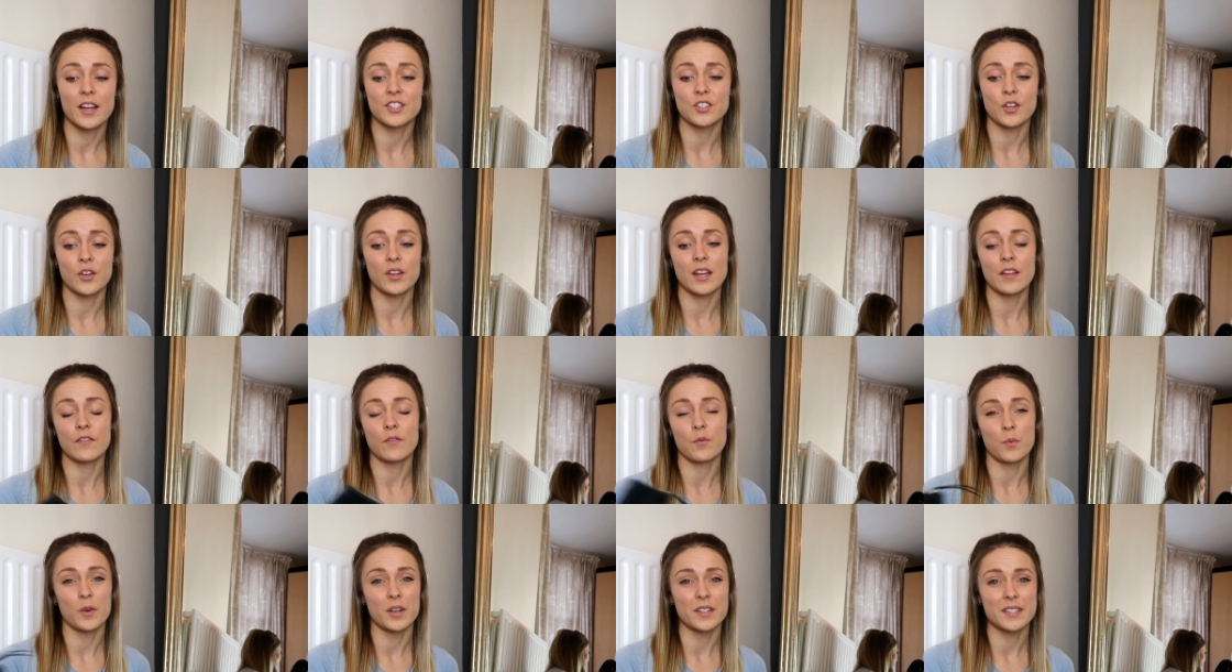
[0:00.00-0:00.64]
I don't
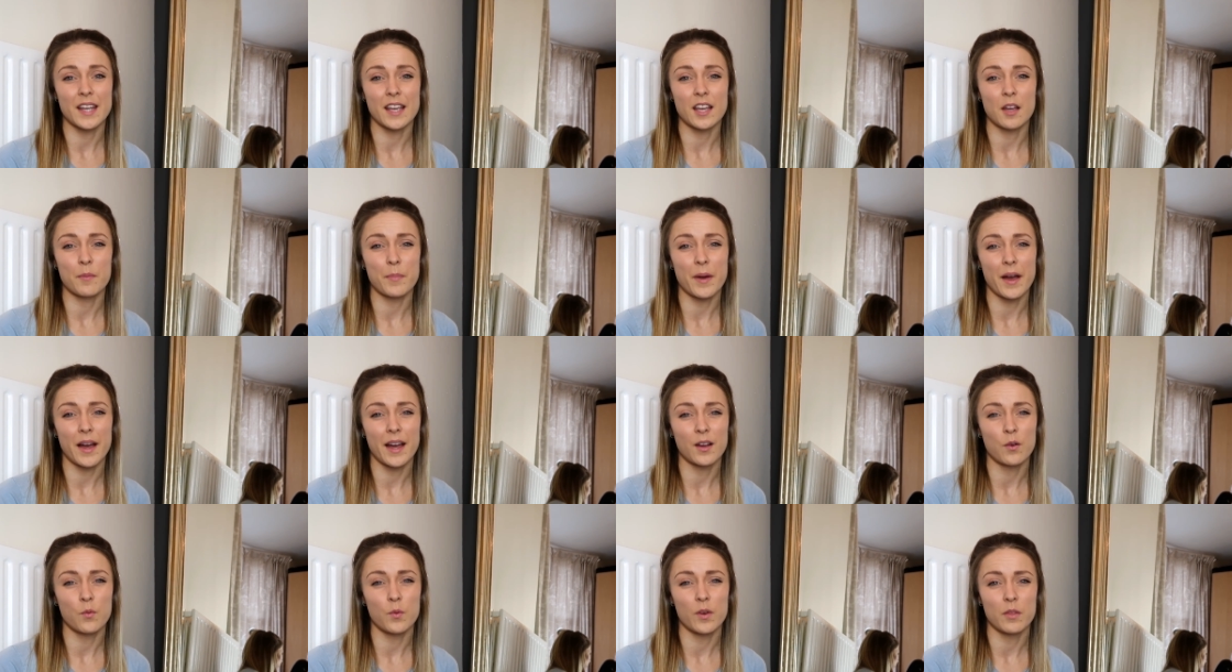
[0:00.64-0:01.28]
even want to take a
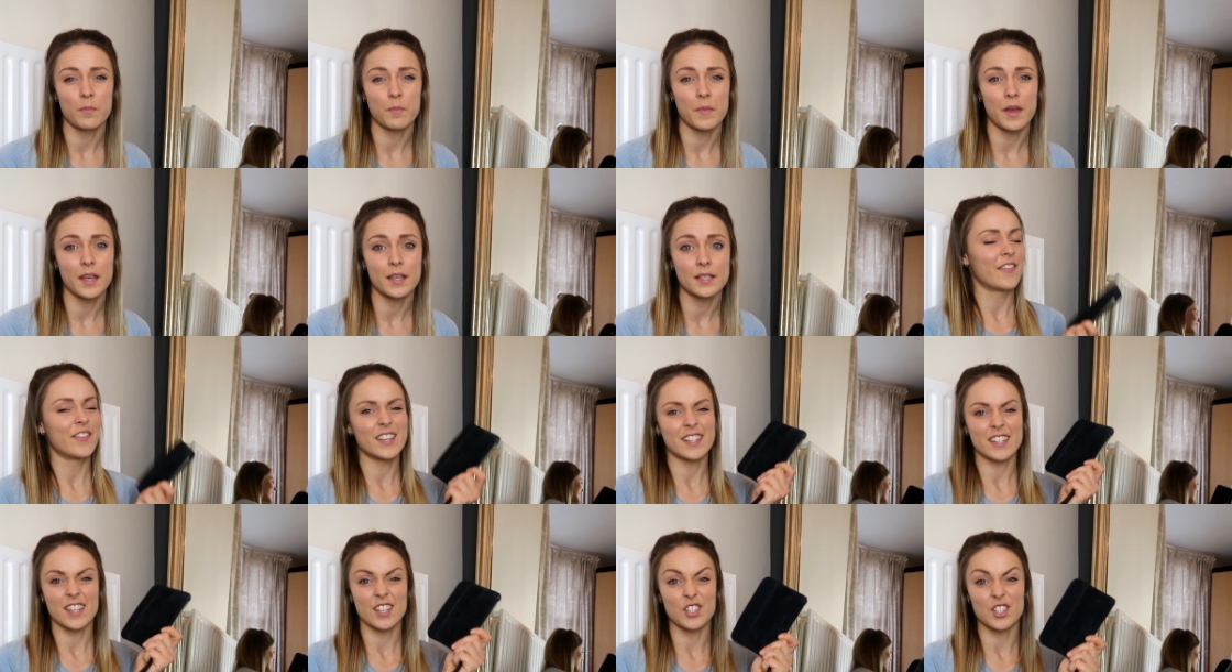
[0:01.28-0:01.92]
bag with me
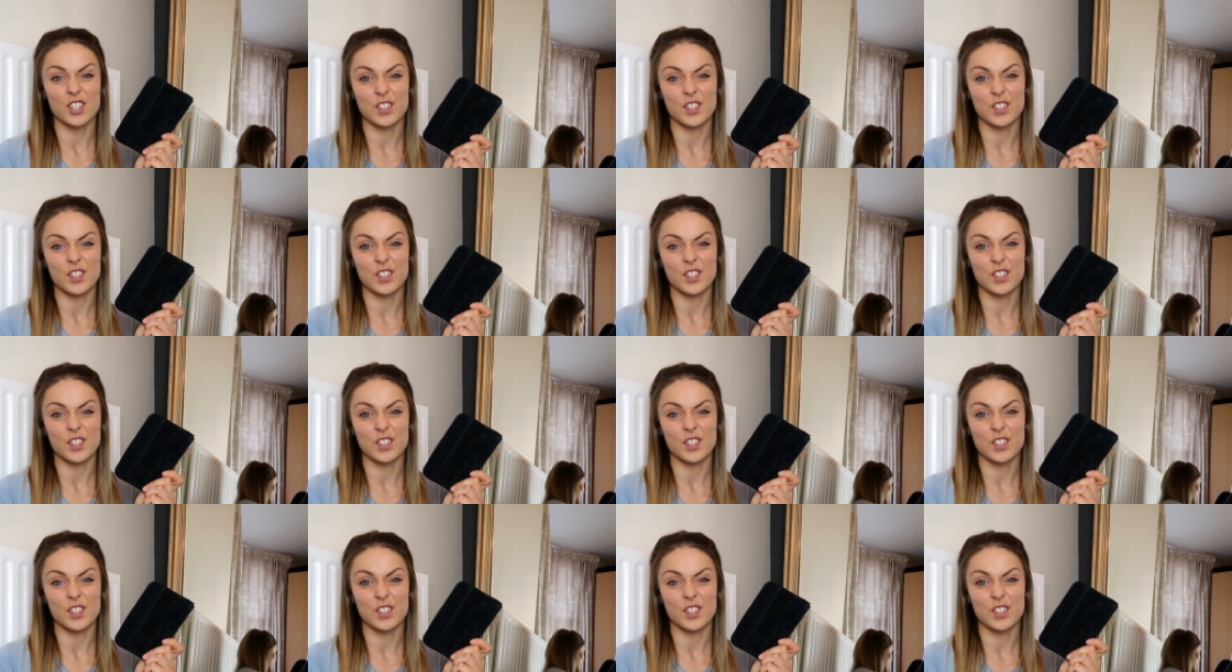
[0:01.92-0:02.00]
and this can